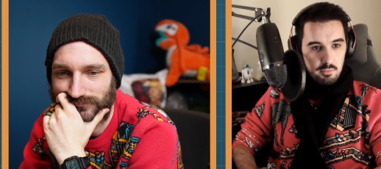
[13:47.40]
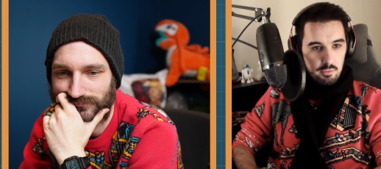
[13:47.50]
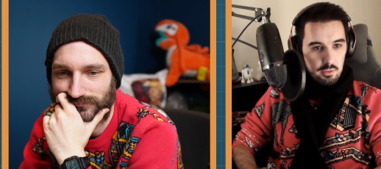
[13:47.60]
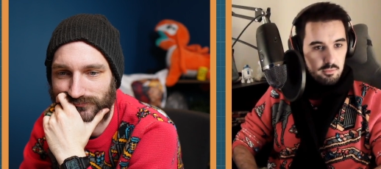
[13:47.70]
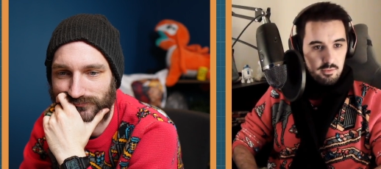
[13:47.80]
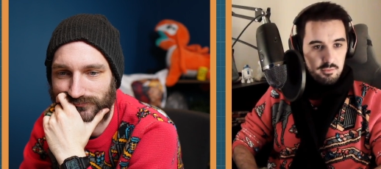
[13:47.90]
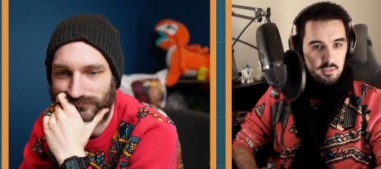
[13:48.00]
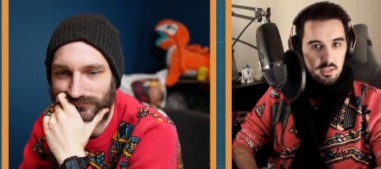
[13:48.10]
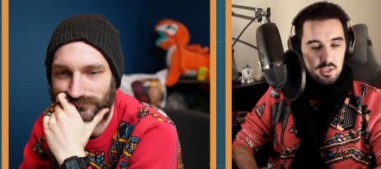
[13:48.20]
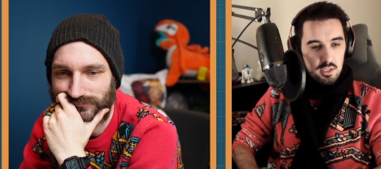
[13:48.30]
Speaker 1: uh, what
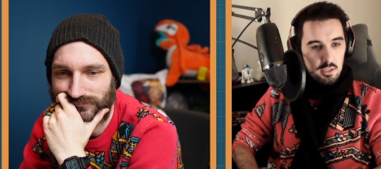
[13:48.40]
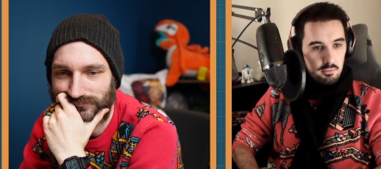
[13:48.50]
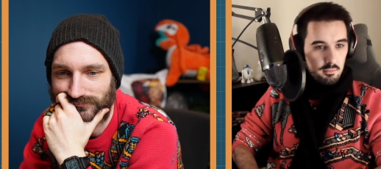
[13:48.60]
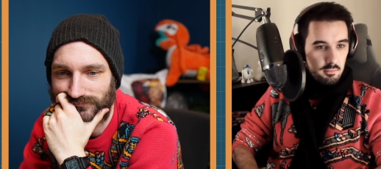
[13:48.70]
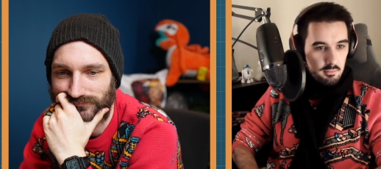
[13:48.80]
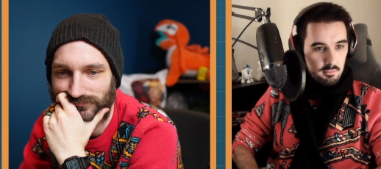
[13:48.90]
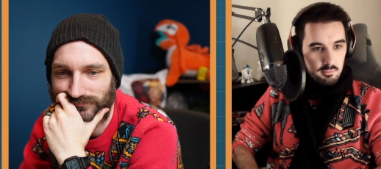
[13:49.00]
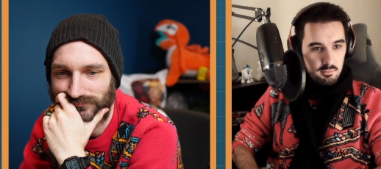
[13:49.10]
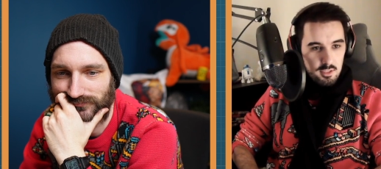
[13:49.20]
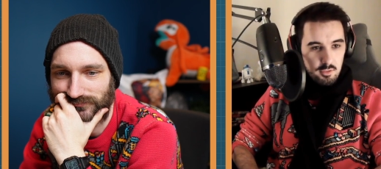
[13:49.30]
15 years now. Mm.
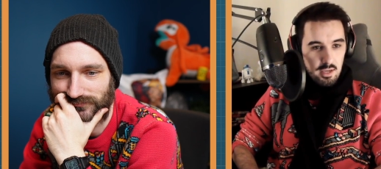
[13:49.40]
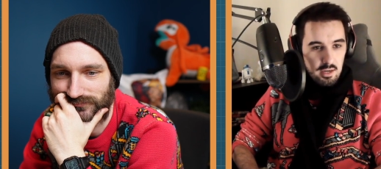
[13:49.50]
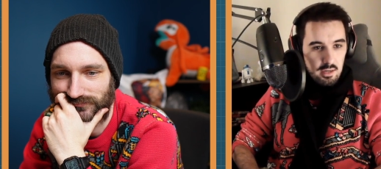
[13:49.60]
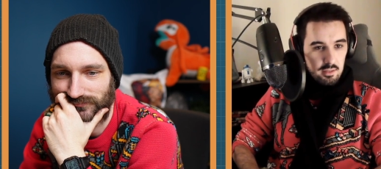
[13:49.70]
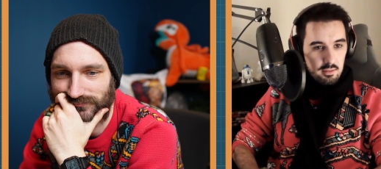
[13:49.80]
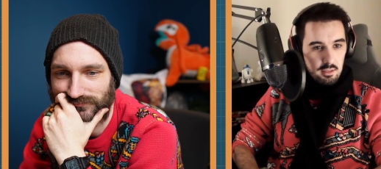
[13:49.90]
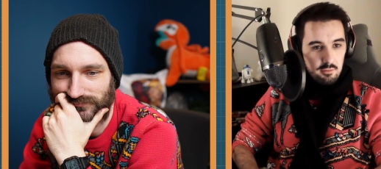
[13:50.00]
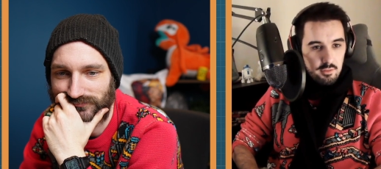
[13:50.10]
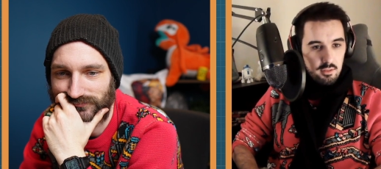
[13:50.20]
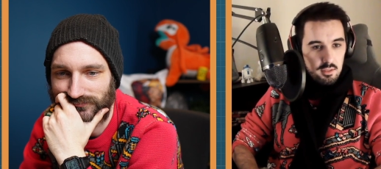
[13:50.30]
So getting like
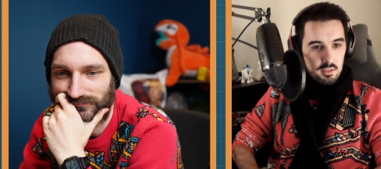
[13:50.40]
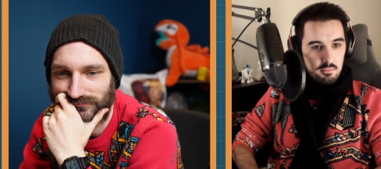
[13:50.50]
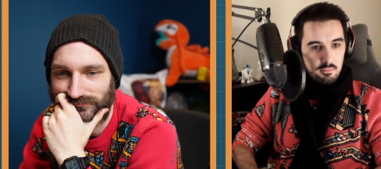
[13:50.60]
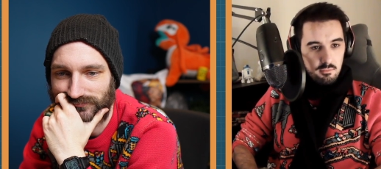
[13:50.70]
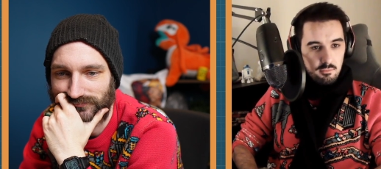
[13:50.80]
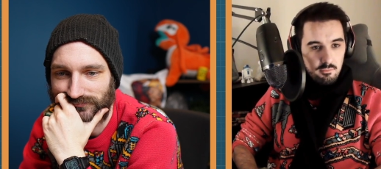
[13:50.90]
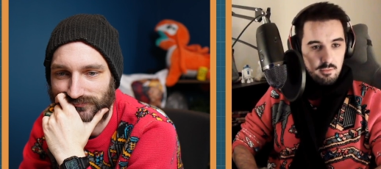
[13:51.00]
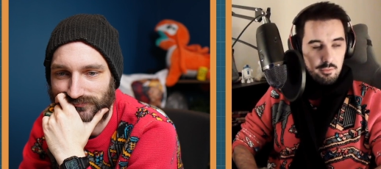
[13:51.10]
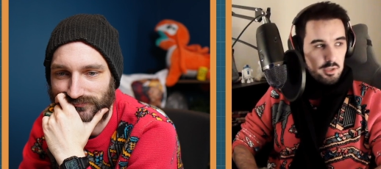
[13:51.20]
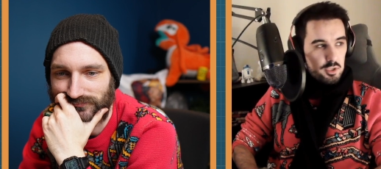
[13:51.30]
Infinite is
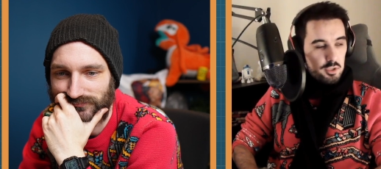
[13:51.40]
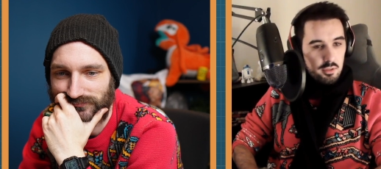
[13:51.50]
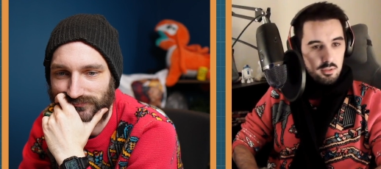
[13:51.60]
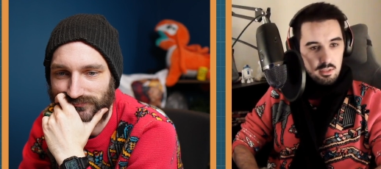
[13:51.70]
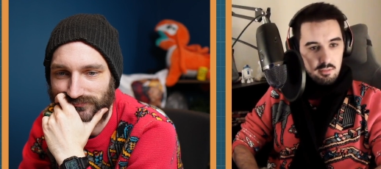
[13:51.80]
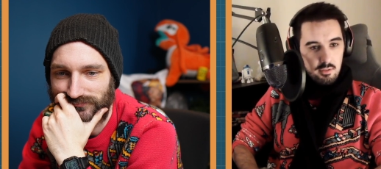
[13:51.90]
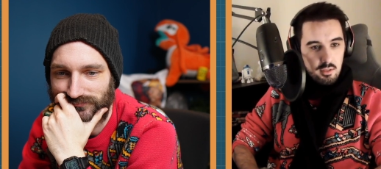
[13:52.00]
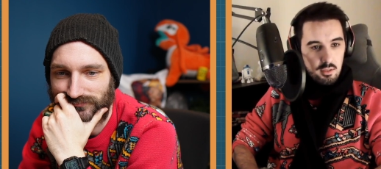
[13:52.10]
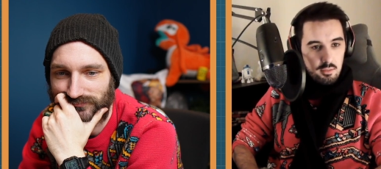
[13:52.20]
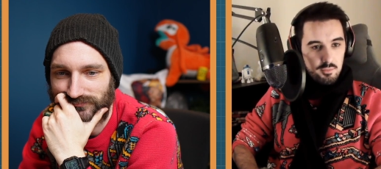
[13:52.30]
very reassuring, like
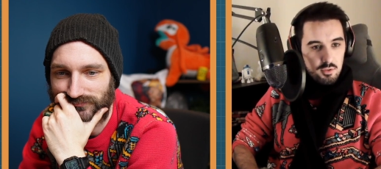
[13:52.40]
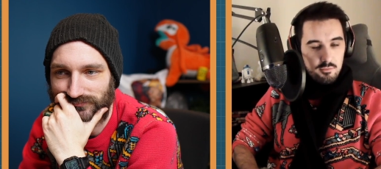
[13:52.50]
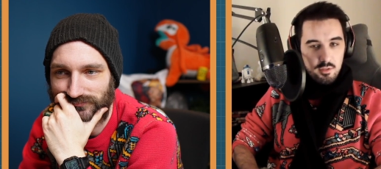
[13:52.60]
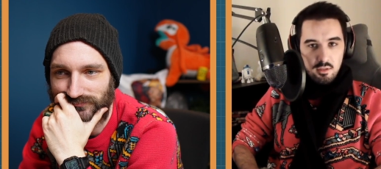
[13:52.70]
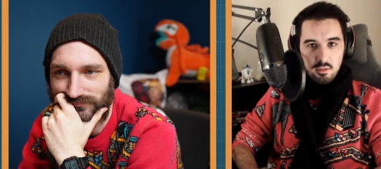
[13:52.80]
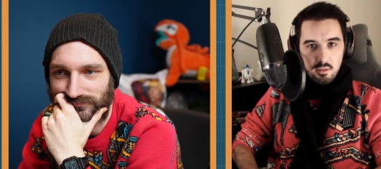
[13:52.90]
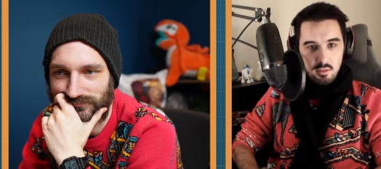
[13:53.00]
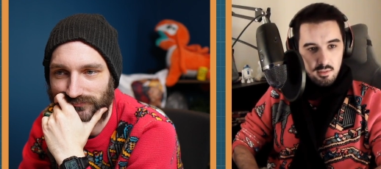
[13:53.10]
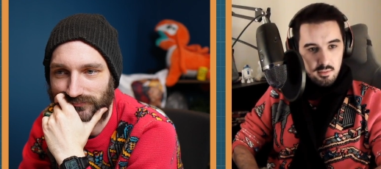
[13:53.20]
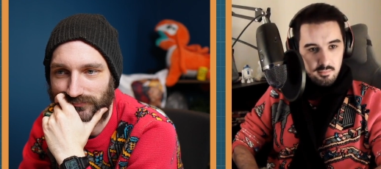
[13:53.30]
very just fun.
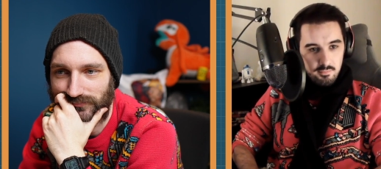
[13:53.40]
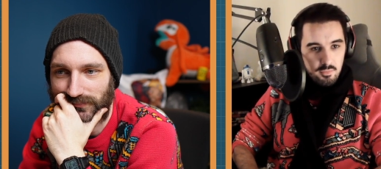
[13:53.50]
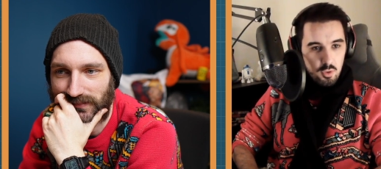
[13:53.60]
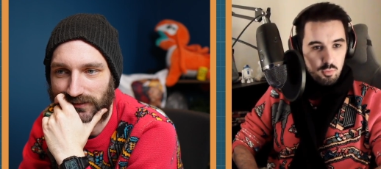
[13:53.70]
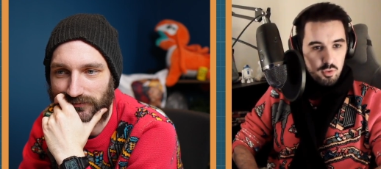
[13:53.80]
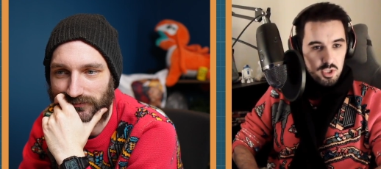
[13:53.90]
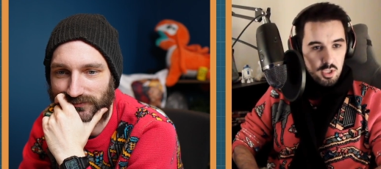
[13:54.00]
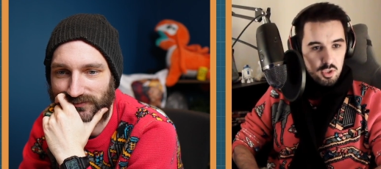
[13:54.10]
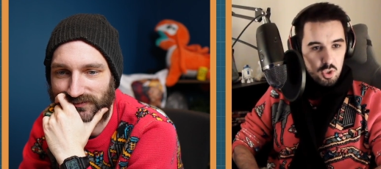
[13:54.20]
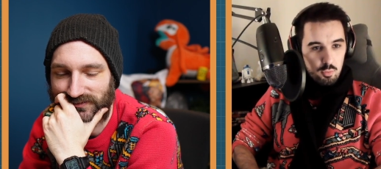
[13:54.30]
No more
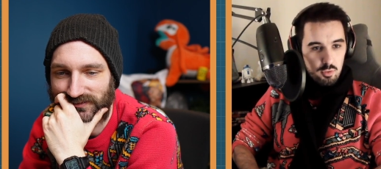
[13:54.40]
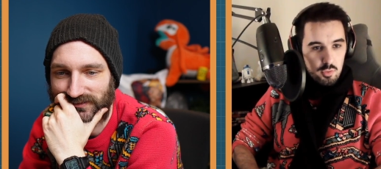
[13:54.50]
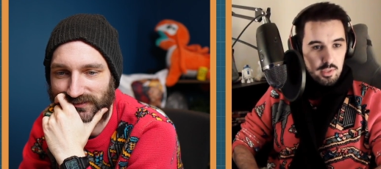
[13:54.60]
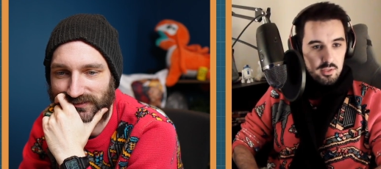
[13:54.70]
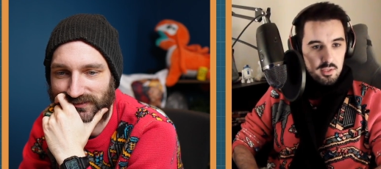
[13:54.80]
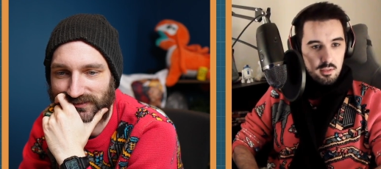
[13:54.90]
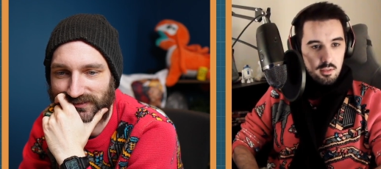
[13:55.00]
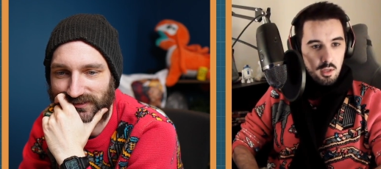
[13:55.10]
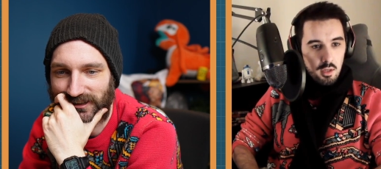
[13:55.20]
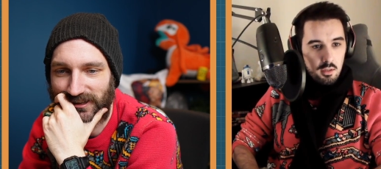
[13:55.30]
socks, no more sweaters.